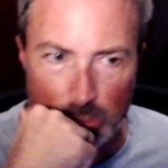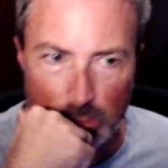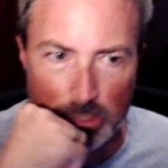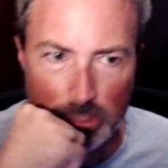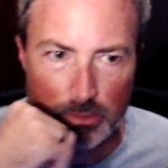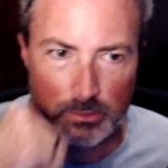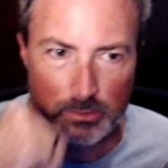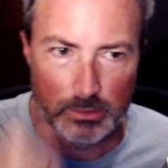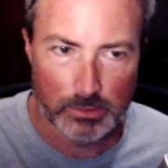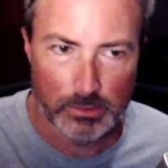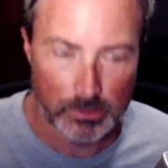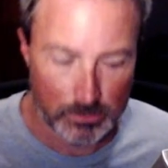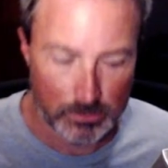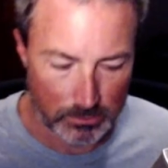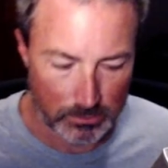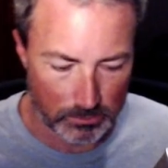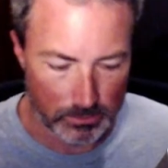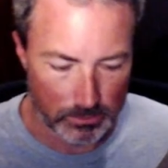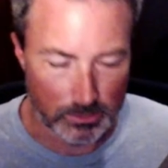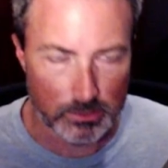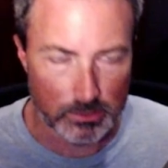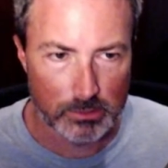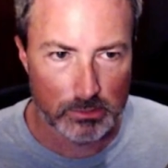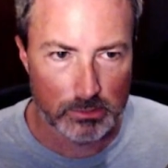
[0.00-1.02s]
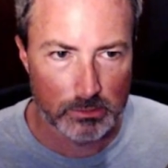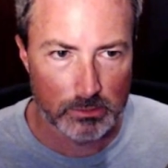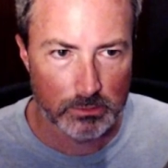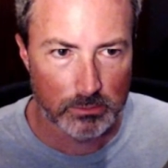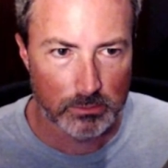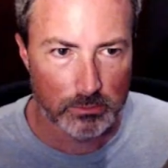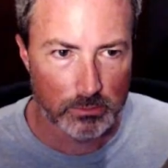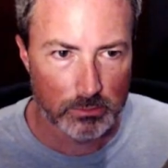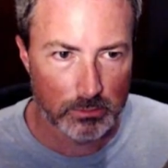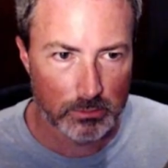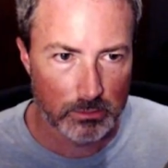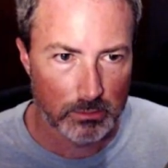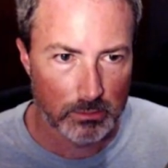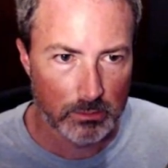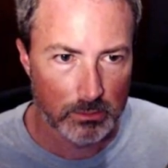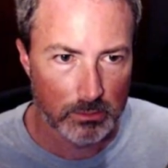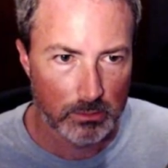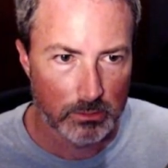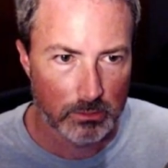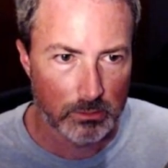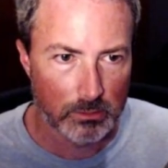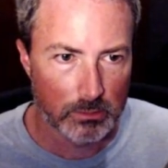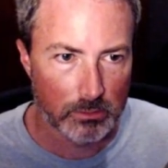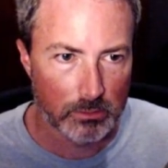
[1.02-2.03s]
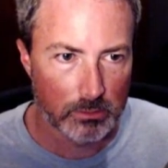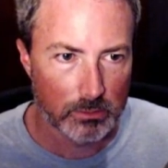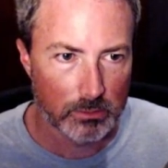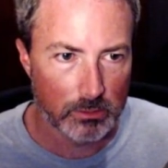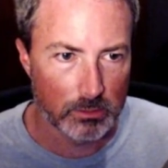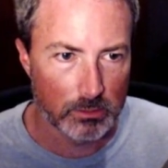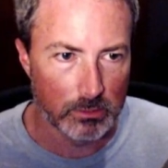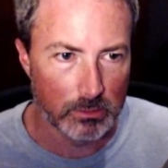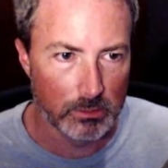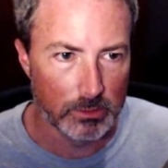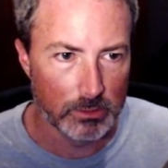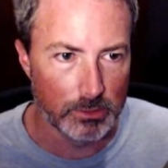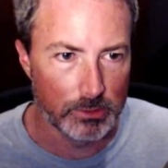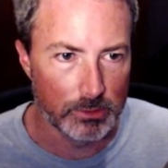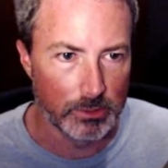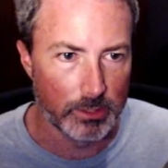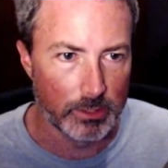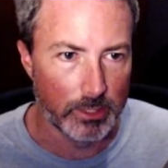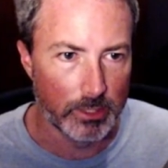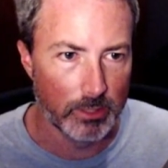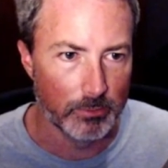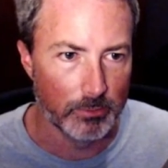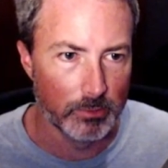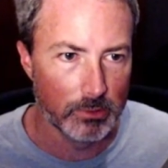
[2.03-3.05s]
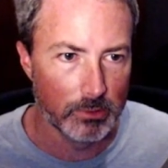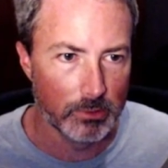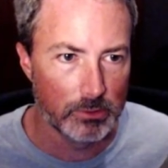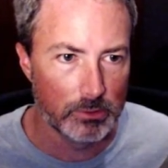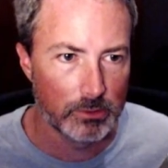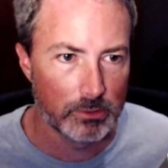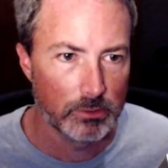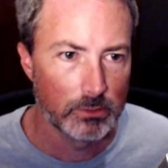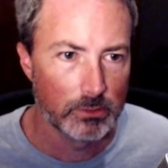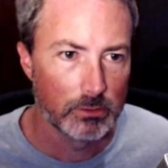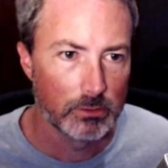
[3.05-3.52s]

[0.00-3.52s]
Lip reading: Let's do this. Collision damage.